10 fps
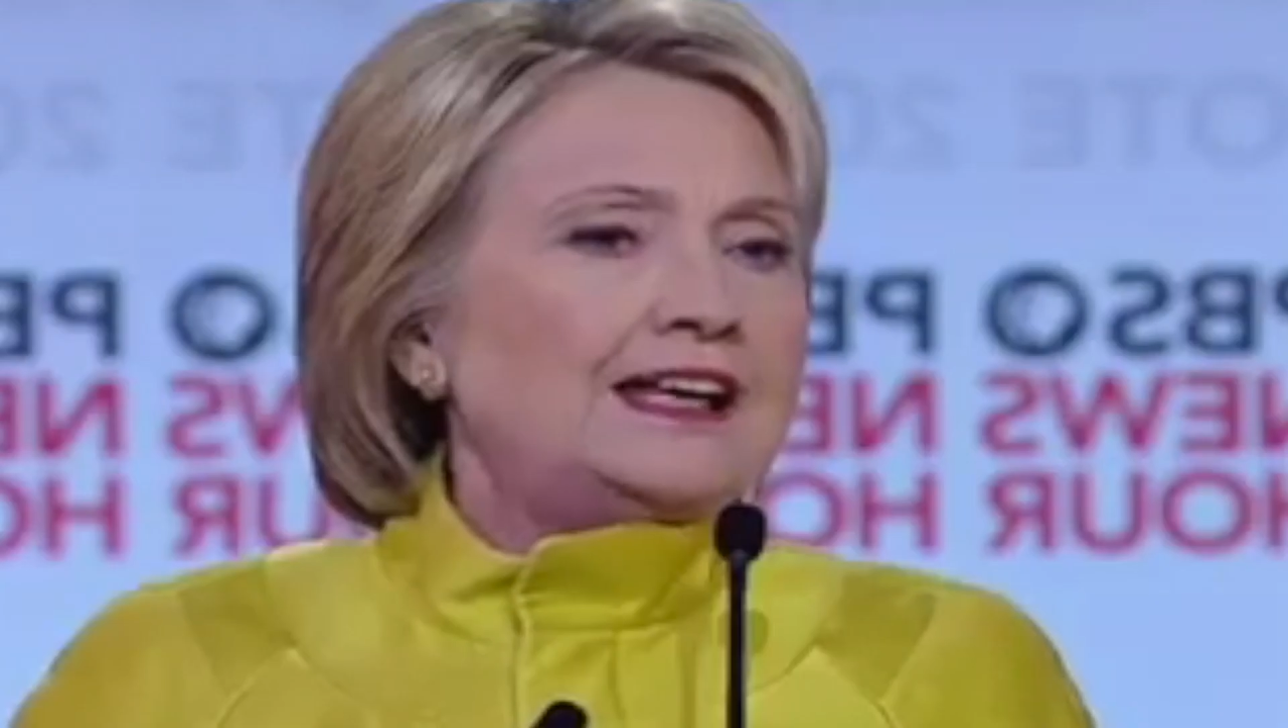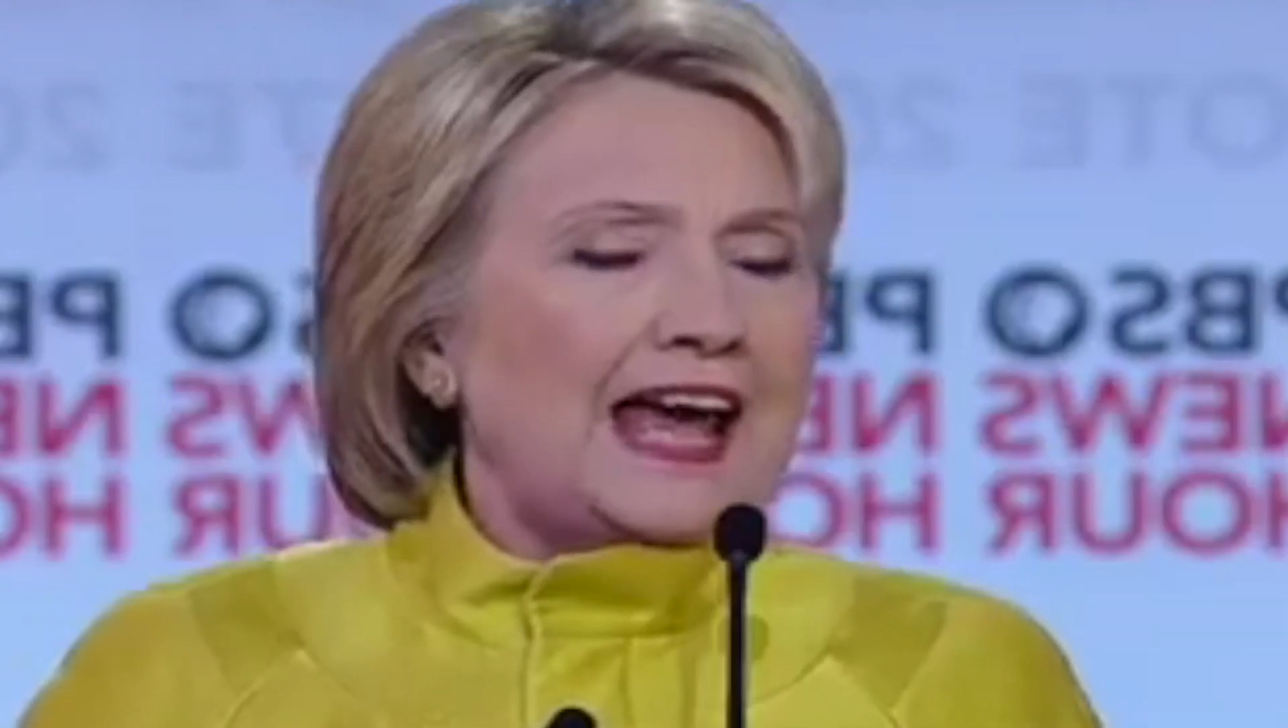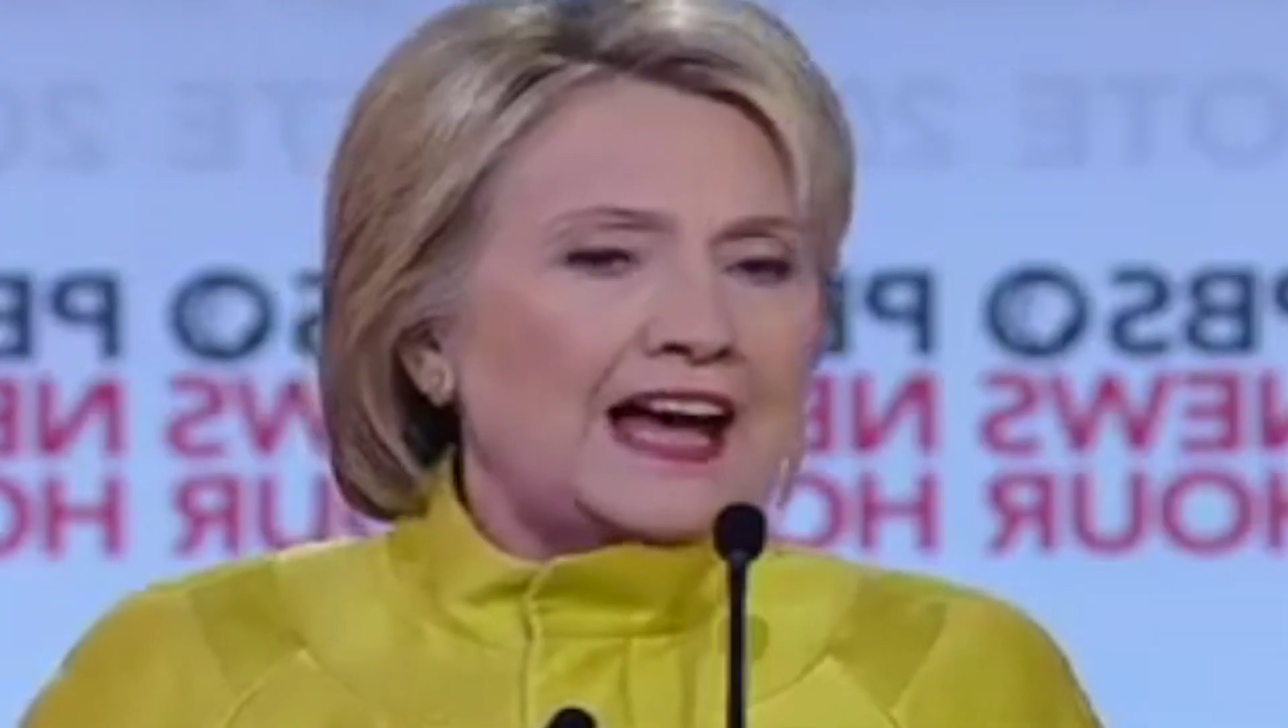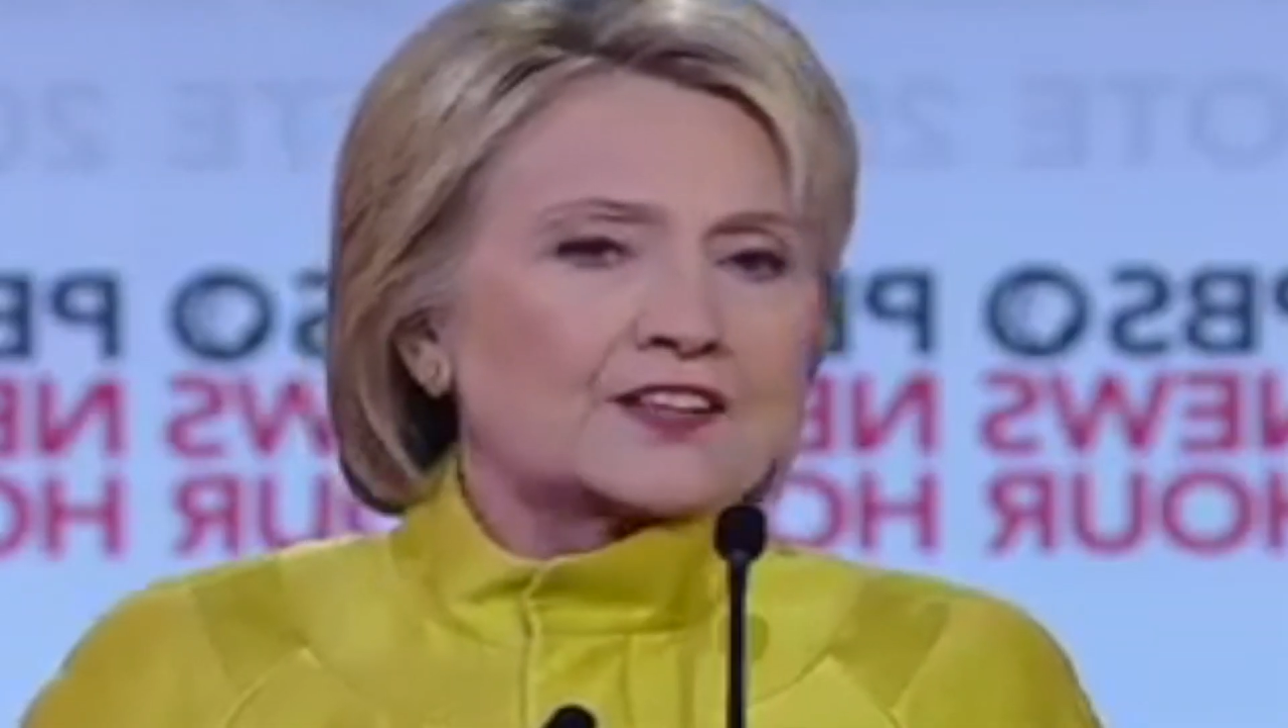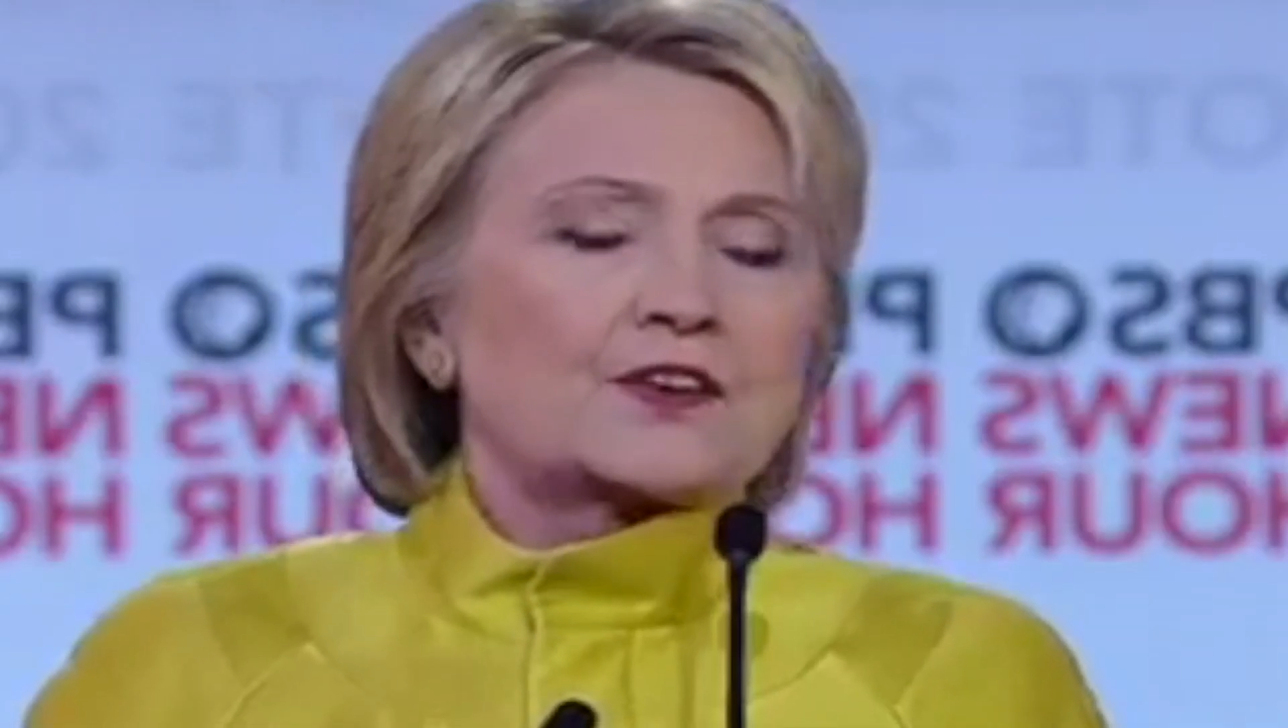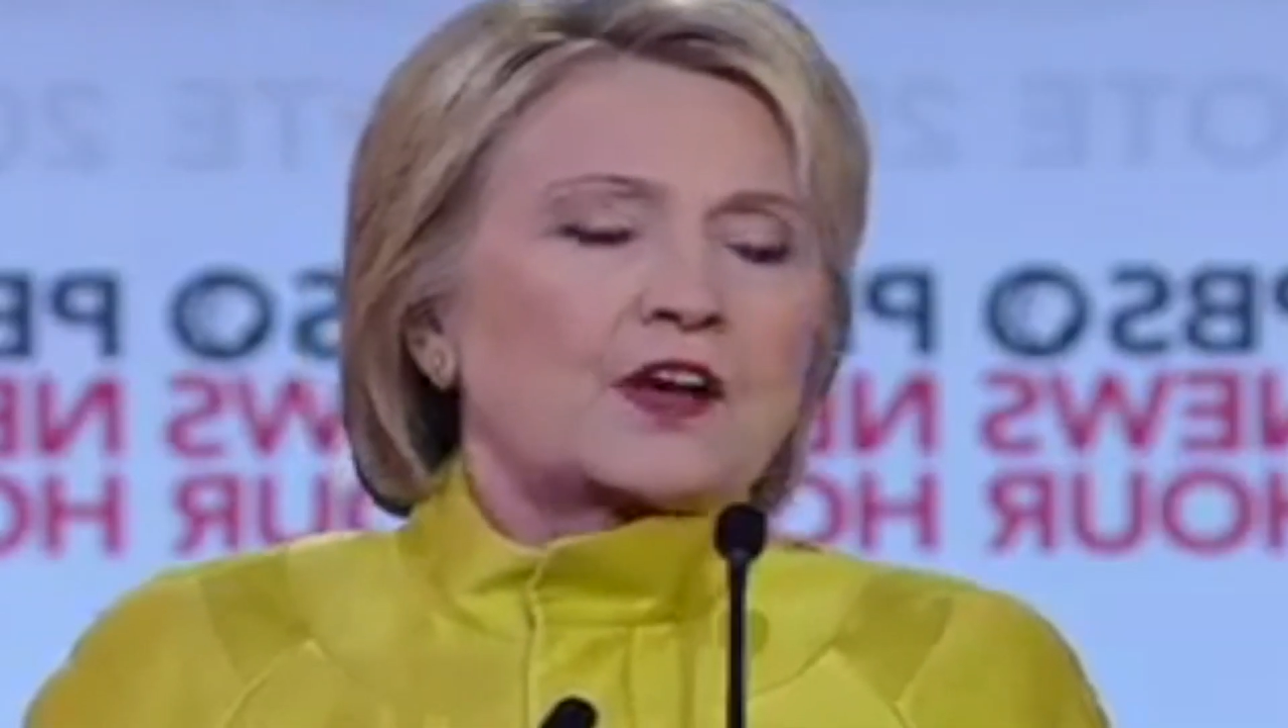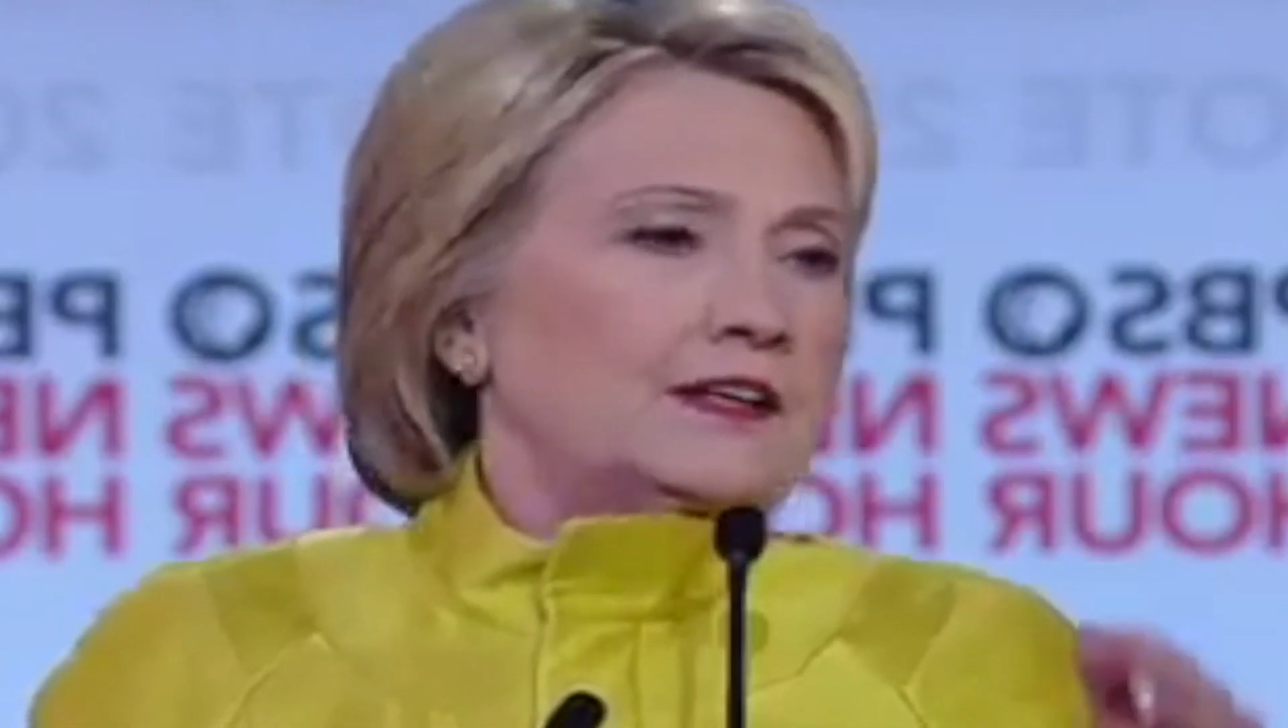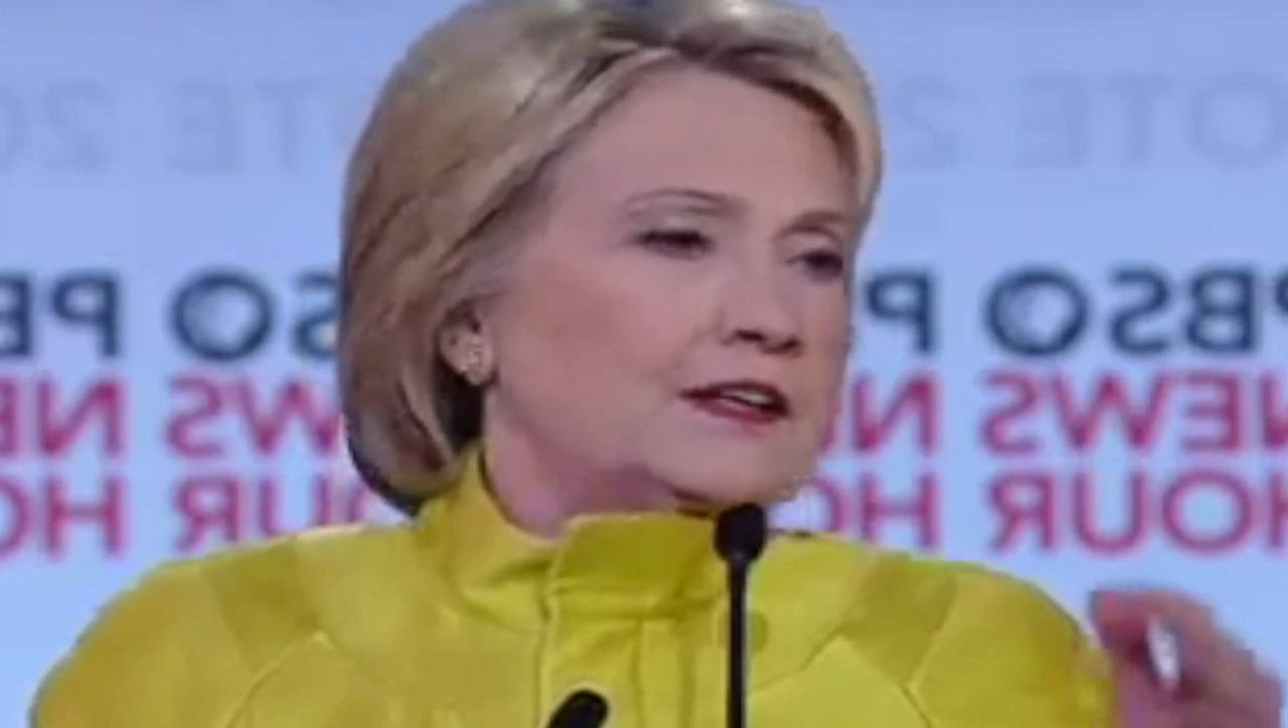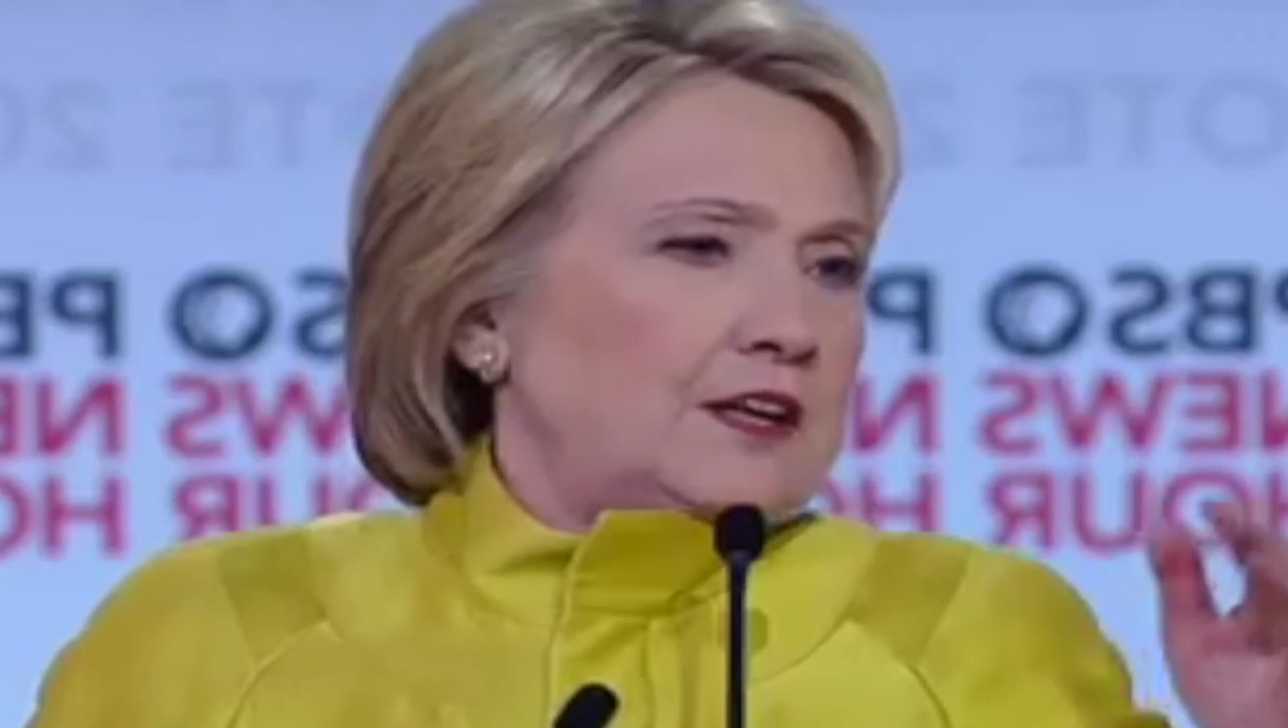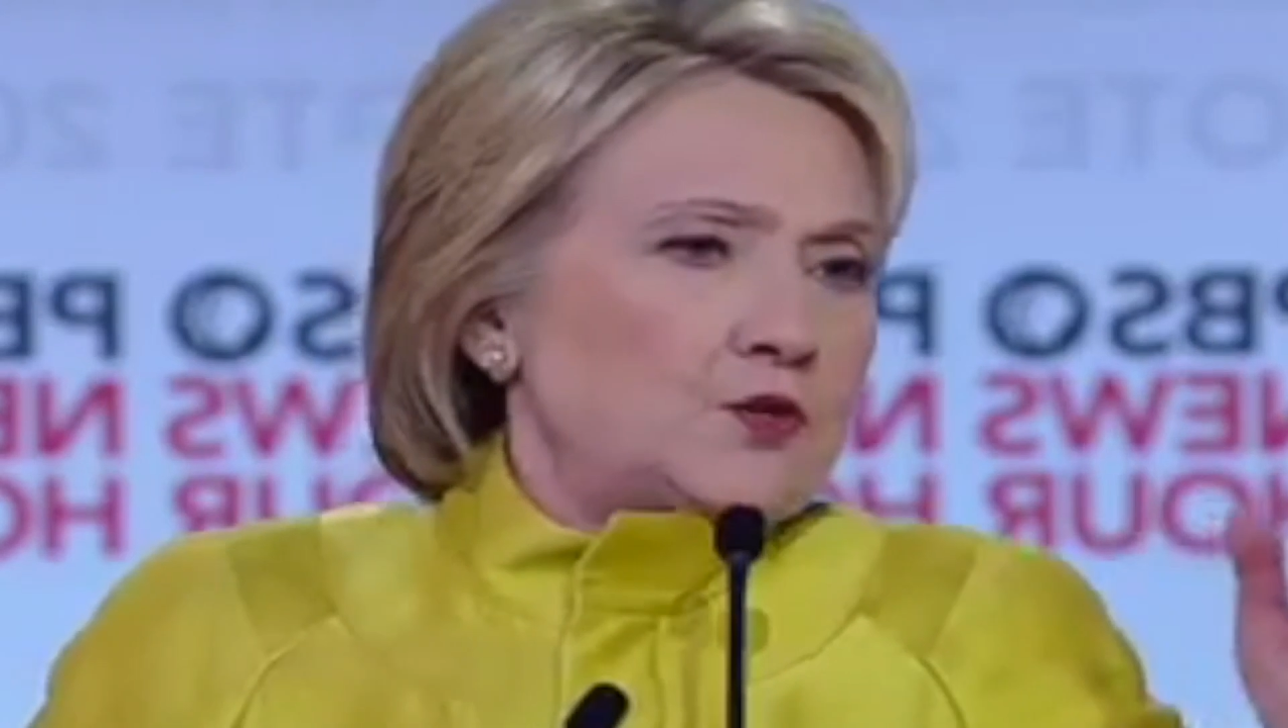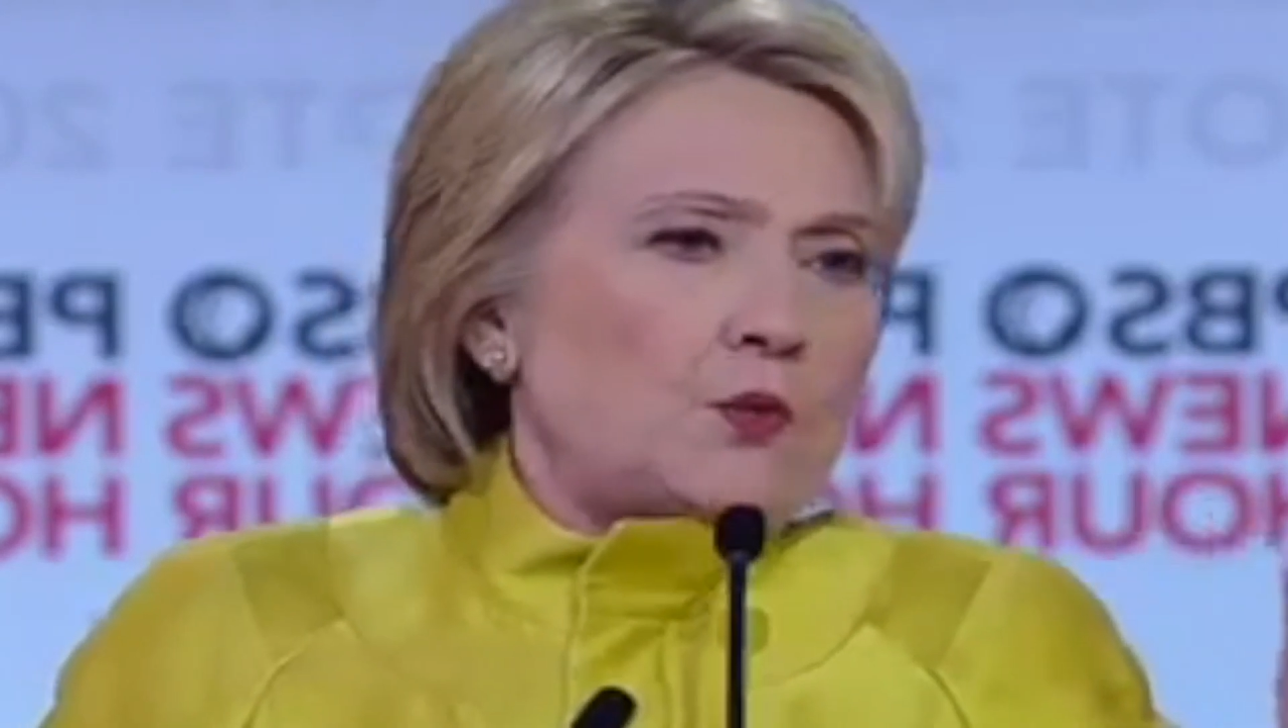Yes, does